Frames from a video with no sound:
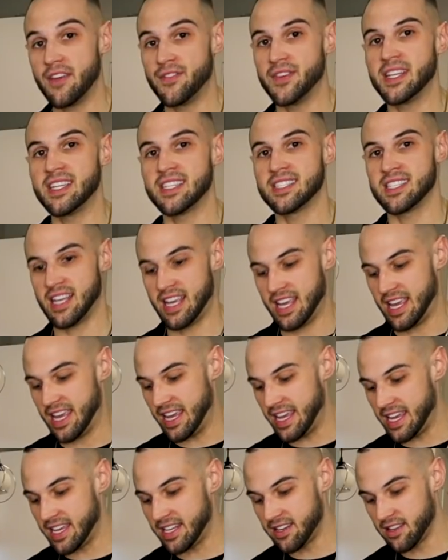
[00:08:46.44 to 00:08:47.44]
if it is
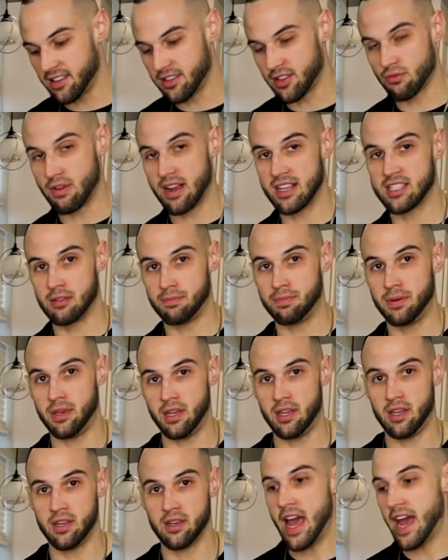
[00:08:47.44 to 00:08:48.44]
in the
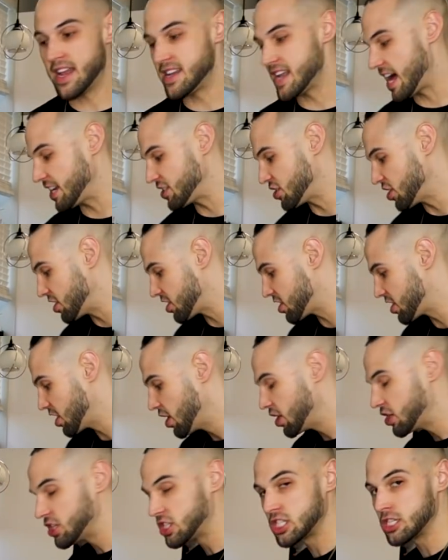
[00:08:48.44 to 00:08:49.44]
recipe and not just
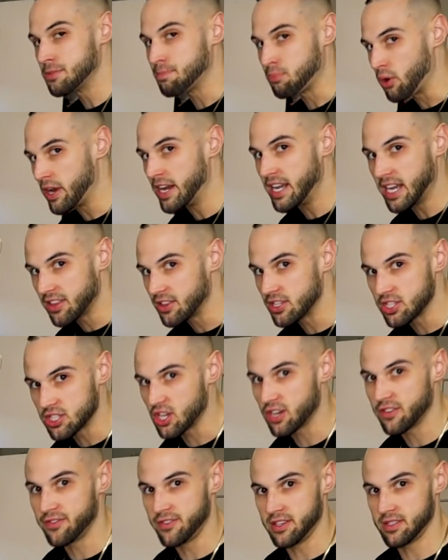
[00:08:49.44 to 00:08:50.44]
sprayed on the
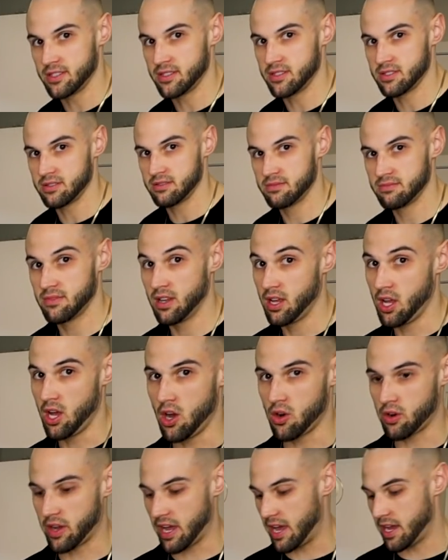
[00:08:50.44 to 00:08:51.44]
surface.
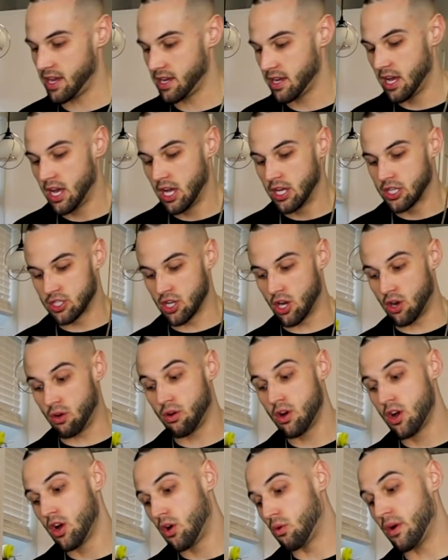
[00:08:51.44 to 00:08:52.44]
Okay,
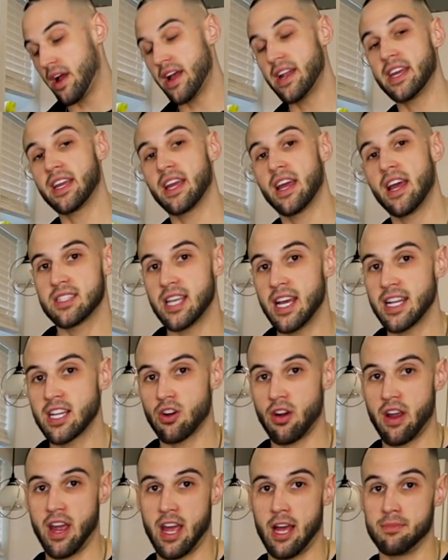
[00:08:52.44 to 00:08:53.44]
so we're adding 10
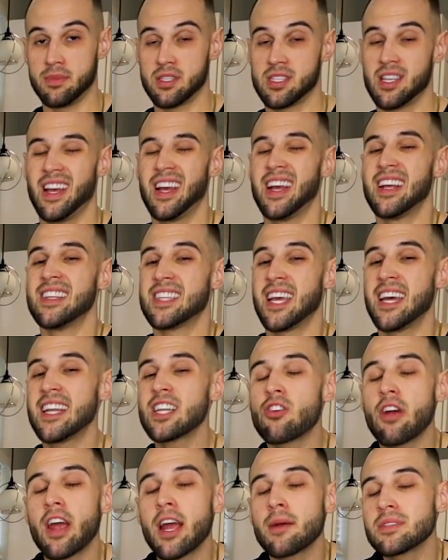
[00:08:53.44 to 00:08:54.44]
grams. 10
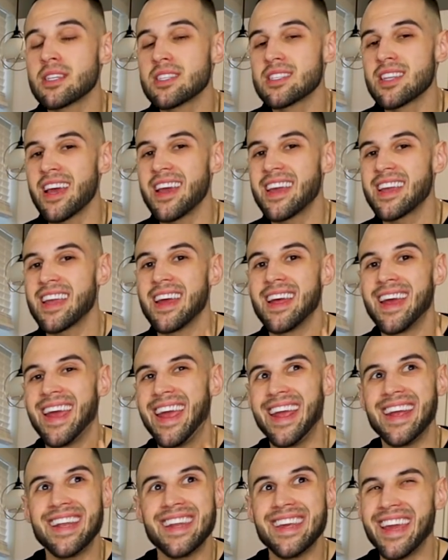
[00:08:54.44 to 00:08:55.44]
grams is like
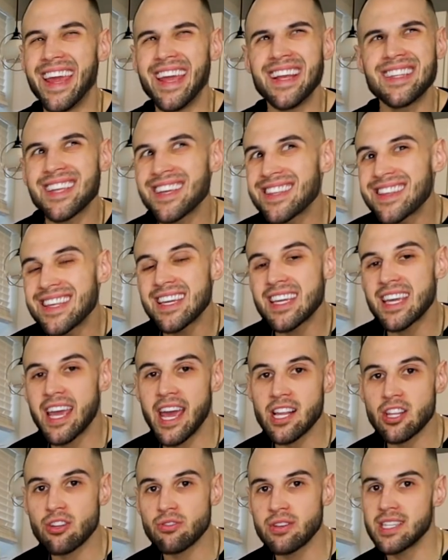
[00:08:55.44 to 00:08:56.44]
88, I think,
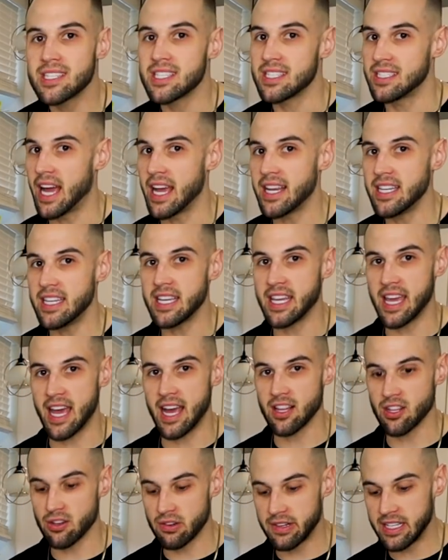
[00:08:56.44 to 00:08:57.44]
calories, 90
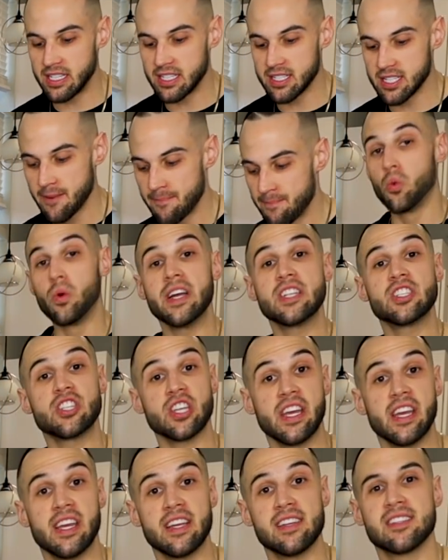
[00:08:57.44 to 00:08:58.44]
calories, which
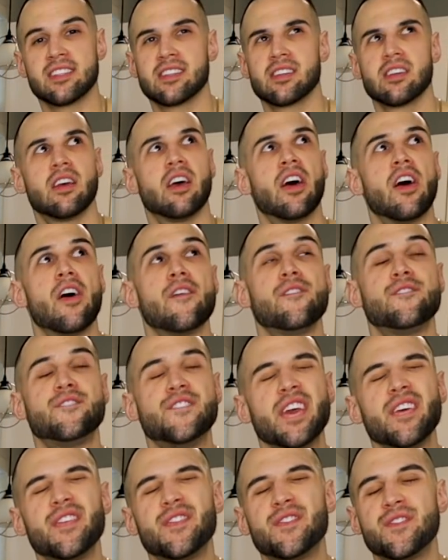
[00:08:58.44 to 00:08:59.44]
is
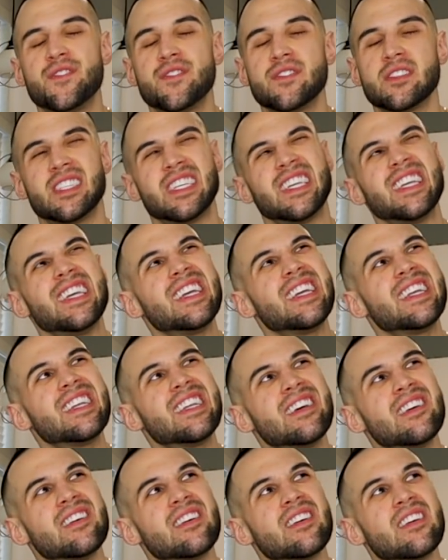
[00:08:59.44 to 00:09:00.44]

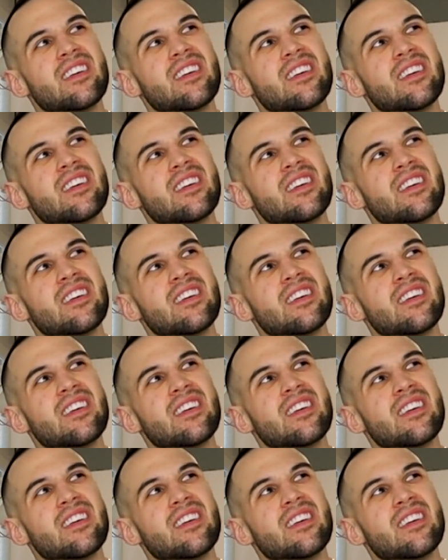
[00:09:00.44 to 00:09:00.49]
17